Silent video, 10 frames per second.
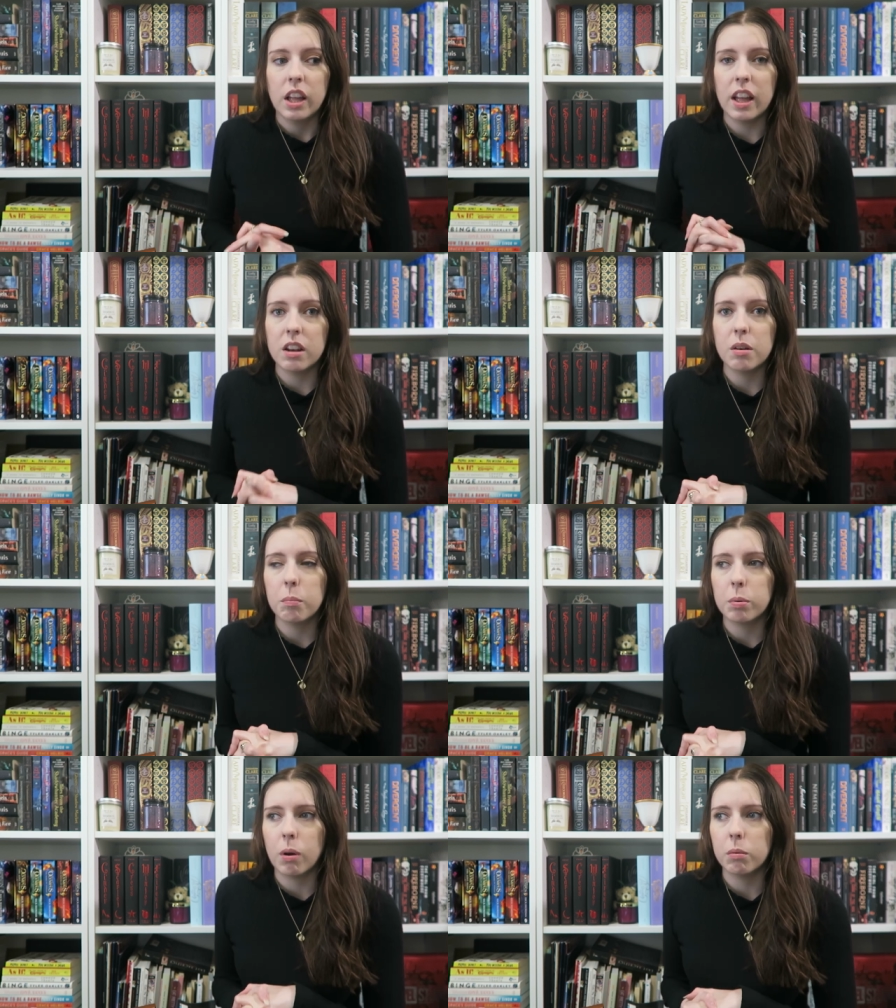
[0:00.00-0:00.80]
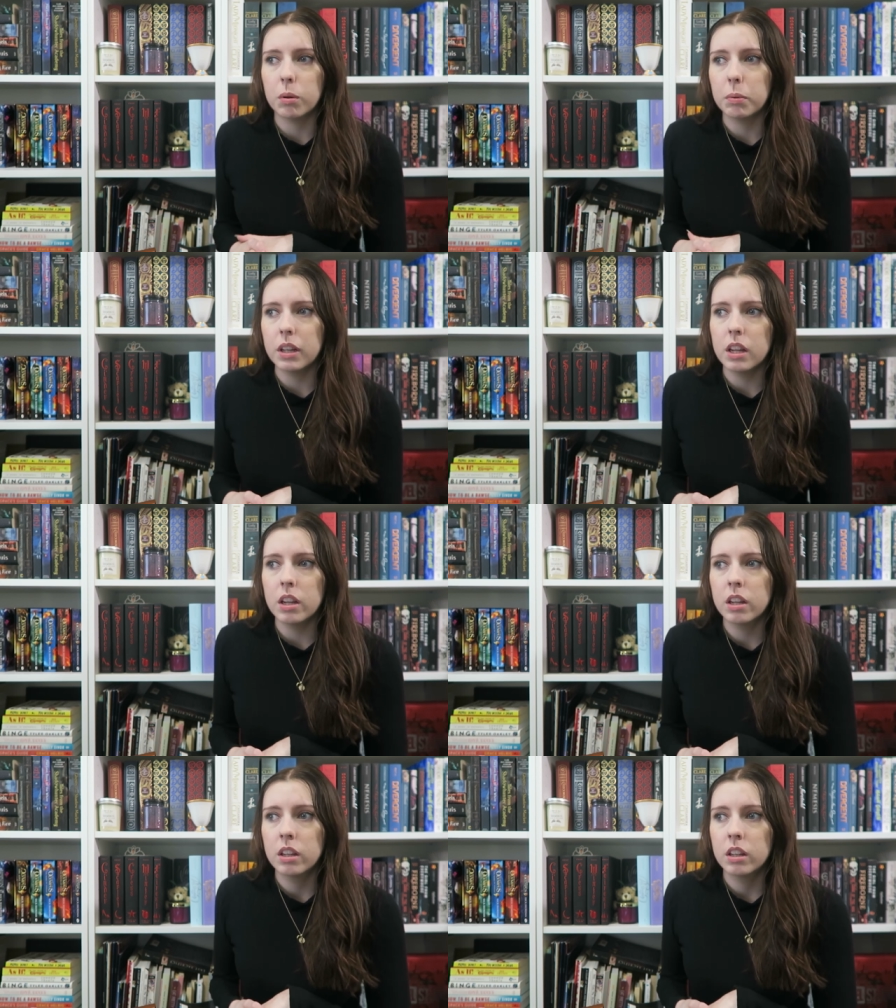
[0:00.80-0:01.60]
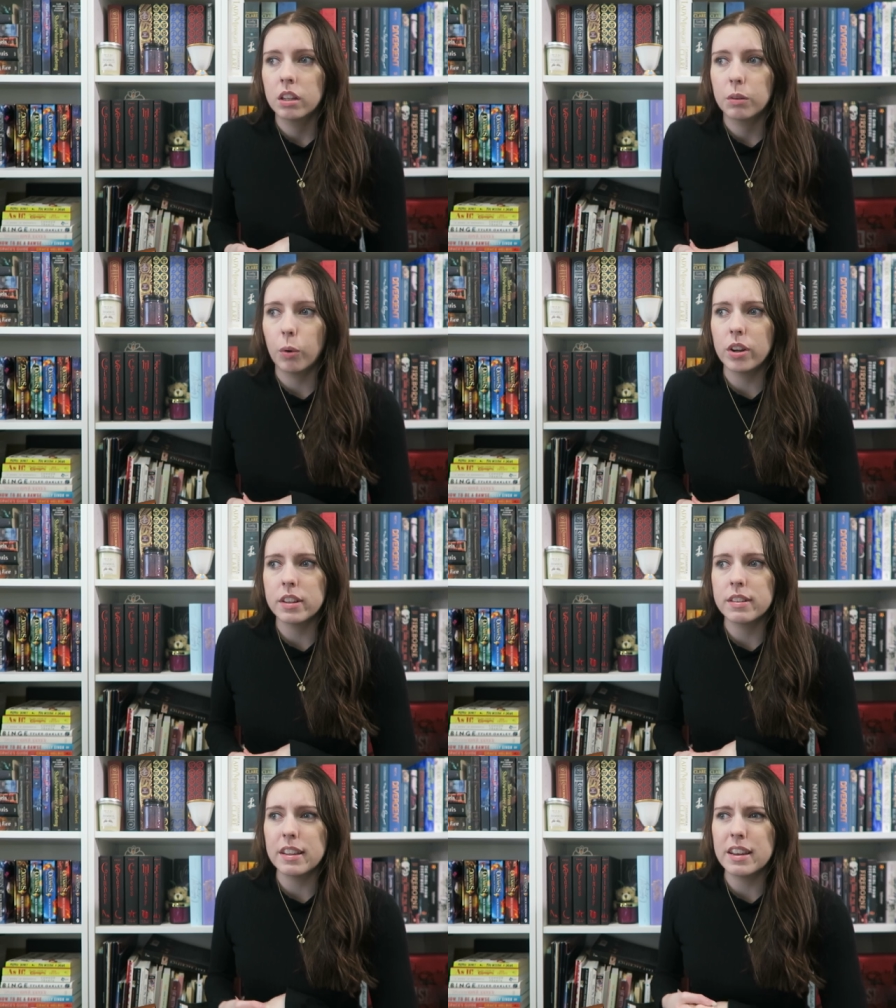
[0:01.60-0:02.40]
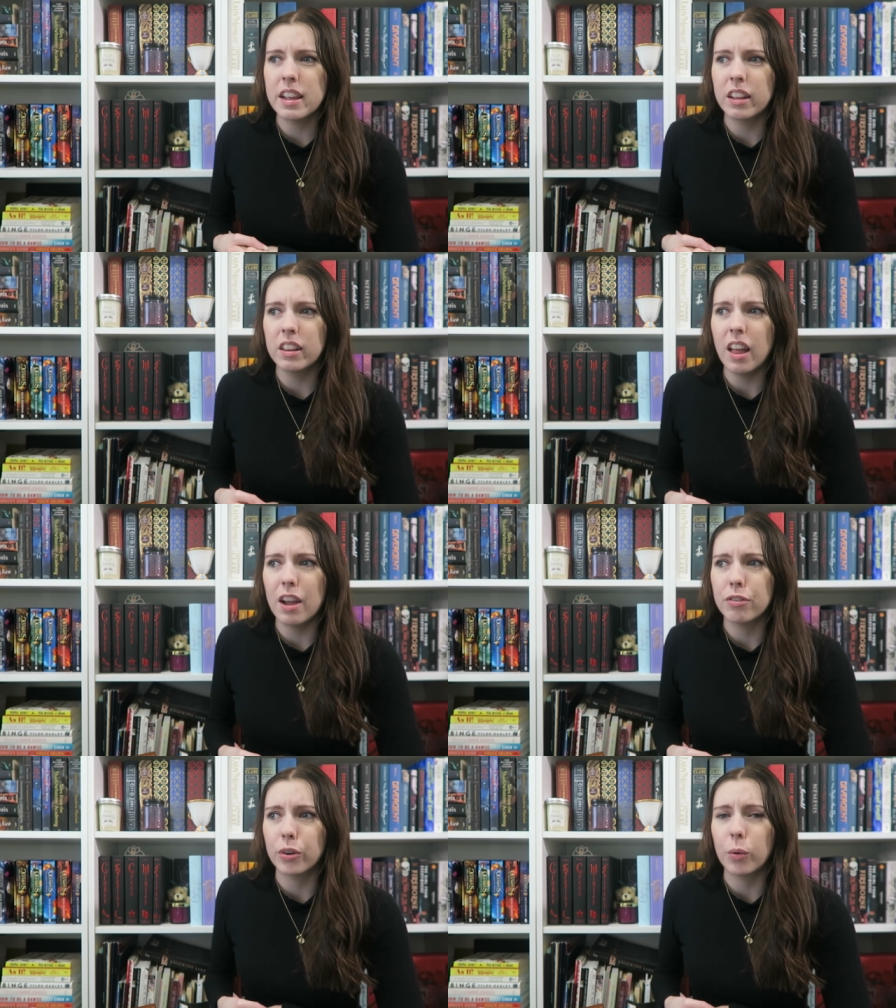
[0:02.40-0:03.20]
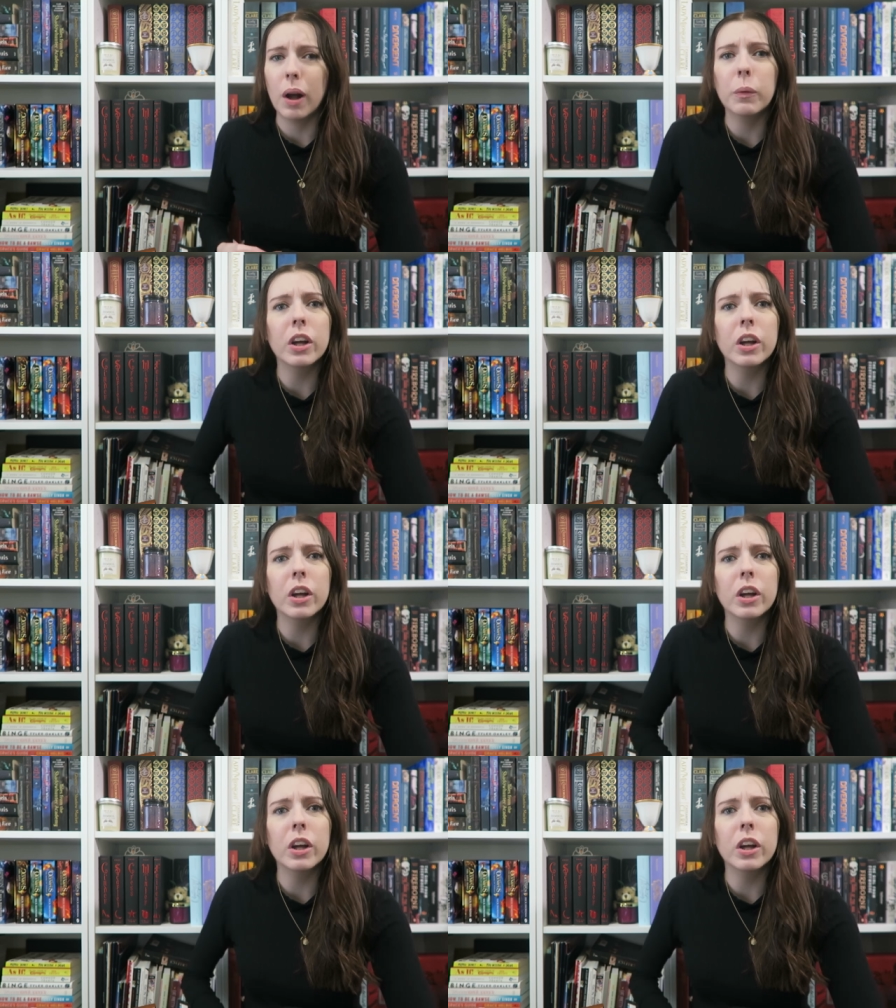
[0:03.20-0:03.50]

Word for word: And probably won't see Nikolai for a while.